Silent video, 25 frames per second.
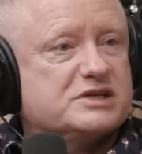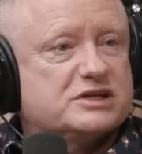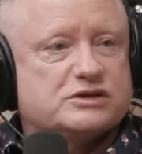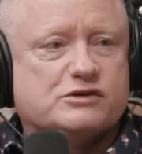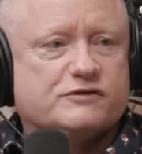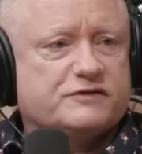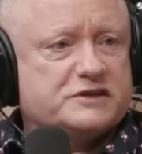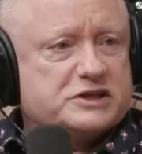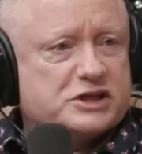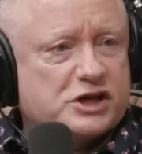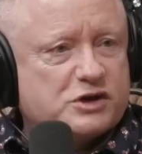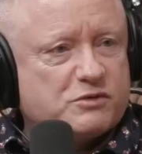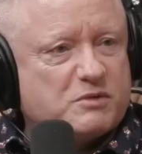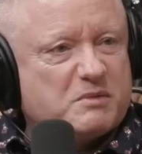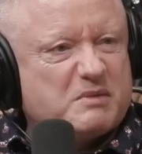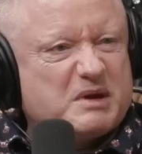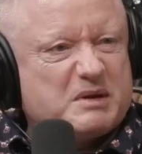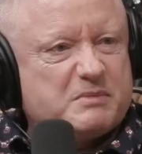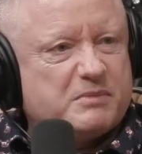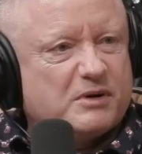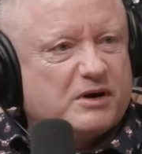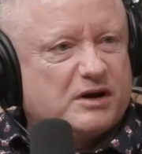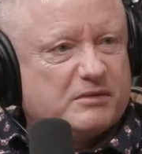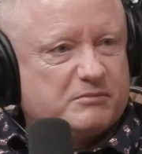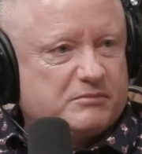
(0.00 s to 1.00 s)
Nothing to do with me,
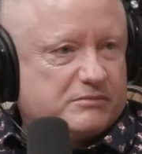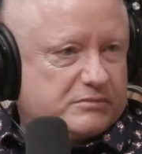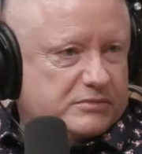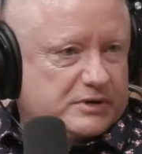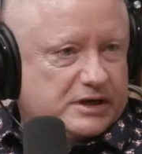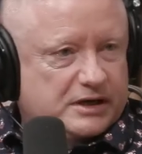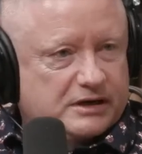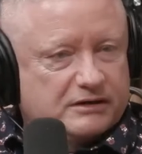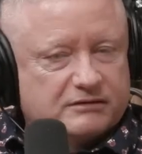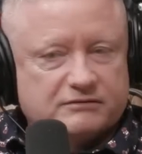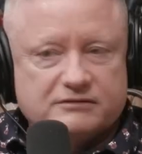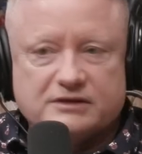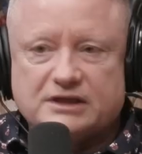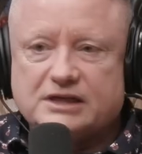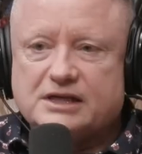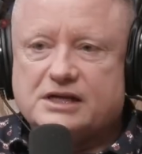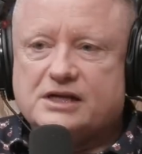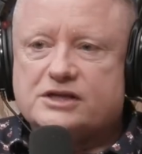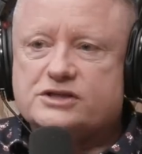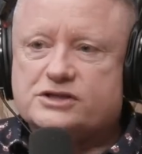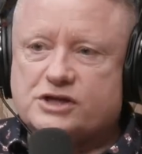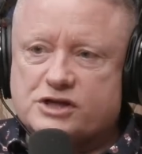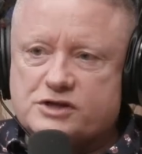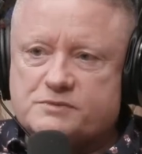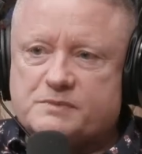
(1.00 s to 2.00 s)
but, you know,
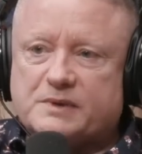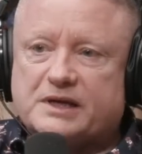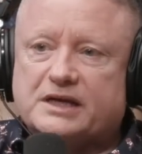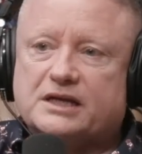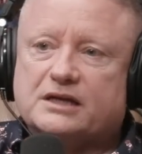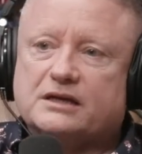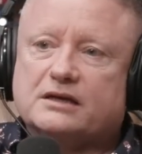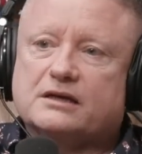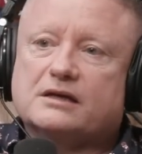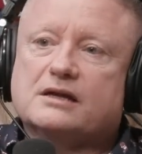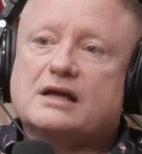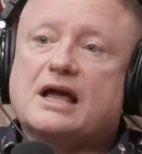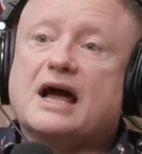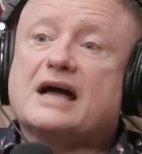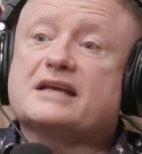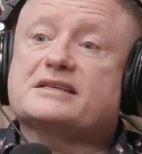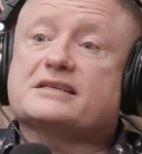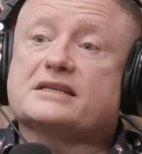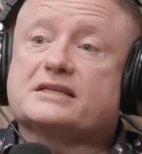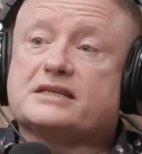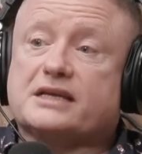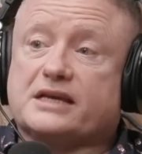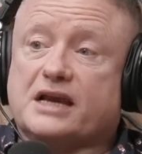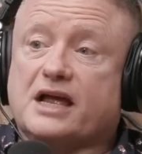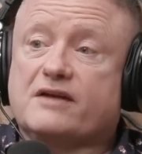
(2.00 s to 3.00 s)
excuse me. I said,
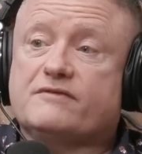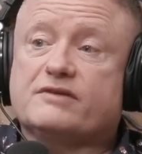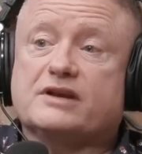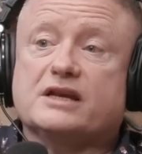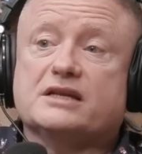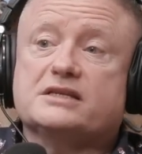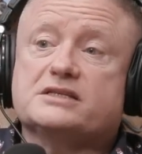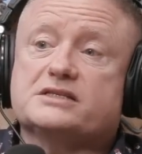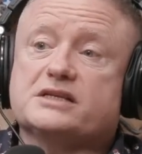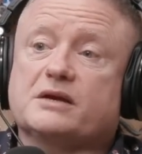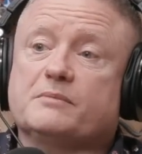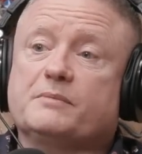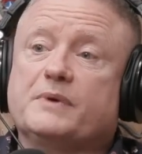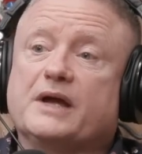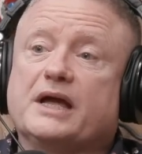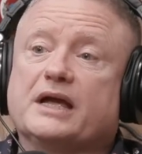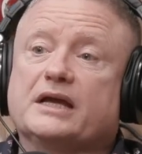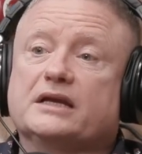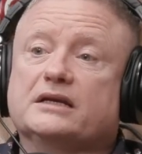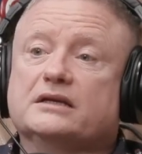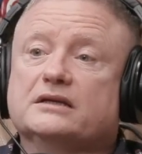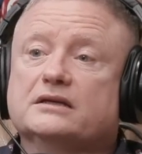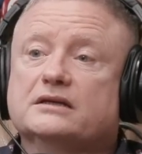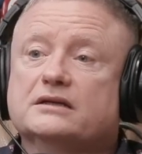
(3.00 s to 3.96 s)
can I have a glass of champagne?